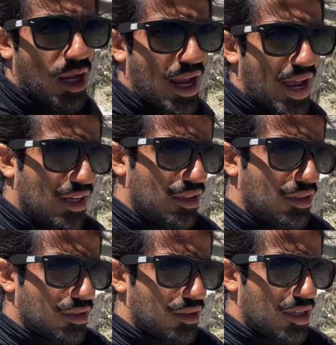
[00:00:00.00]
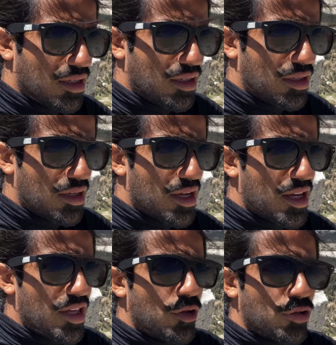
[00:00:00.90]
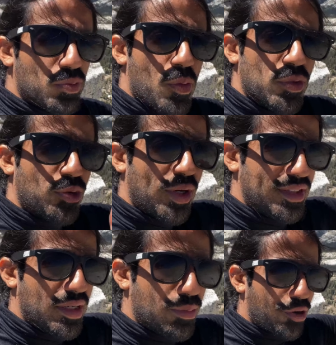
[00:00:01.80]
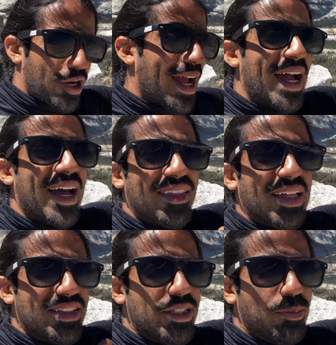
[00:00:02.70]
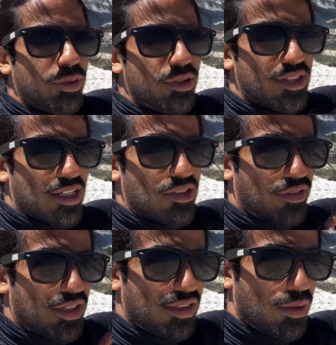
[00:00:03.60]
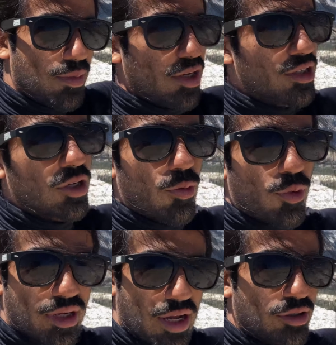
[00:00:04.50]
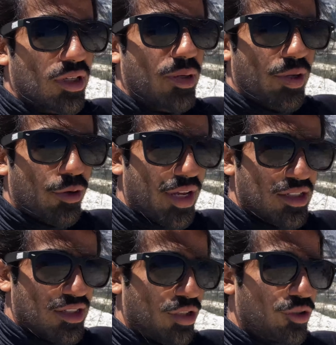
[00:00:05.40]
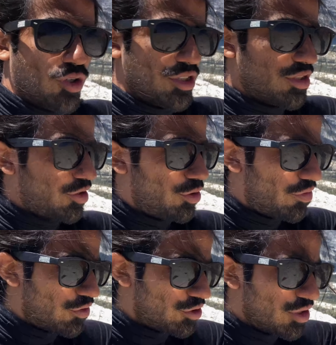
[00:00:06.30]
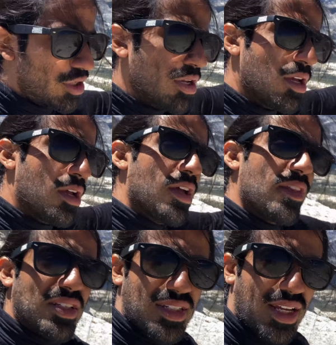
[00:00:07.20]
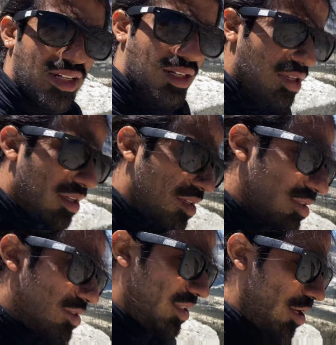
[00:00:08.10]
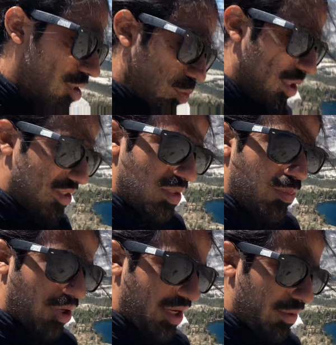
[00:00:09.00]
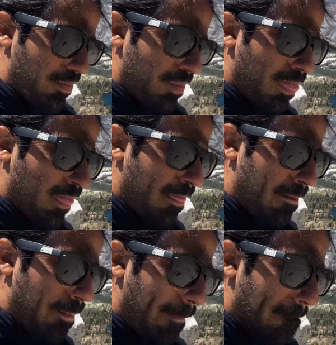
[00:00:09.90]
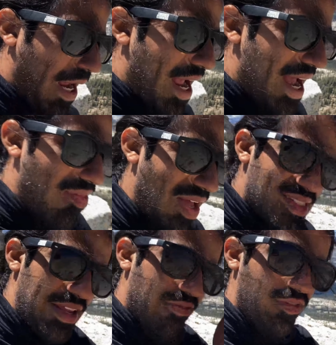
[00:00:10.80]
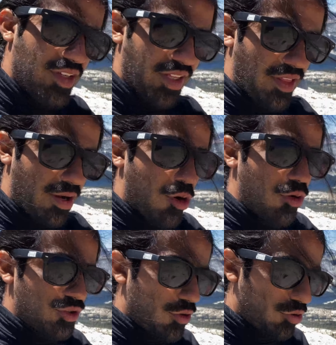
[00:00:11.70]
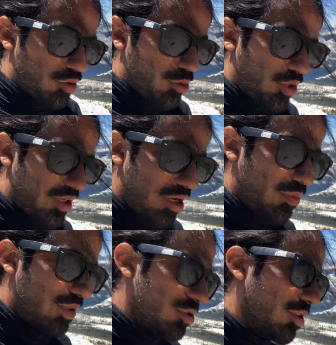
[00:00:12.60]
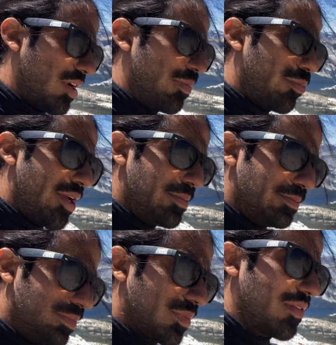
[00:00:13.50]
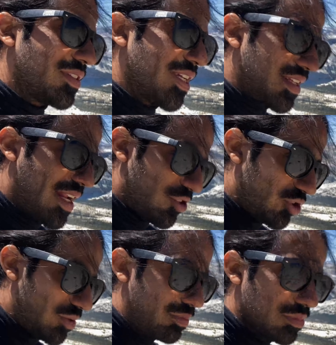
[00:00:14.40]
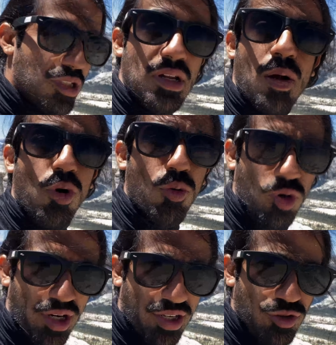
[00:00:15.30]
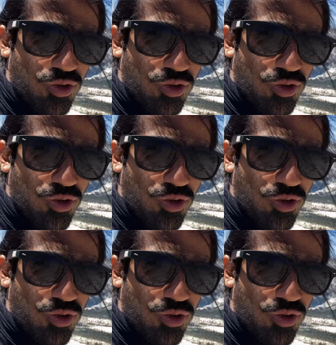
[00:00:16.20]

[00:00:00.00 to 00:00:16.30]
And in those moments where I didn't I had that deep sense of contentment that it's going to work out, it's going to be okay. It's like you trust in the universe. The second scenario is where I did pray, I had that same feeling that, oh, it's all going to work out because look, I prayed, I've taken action, there's not more work I can do.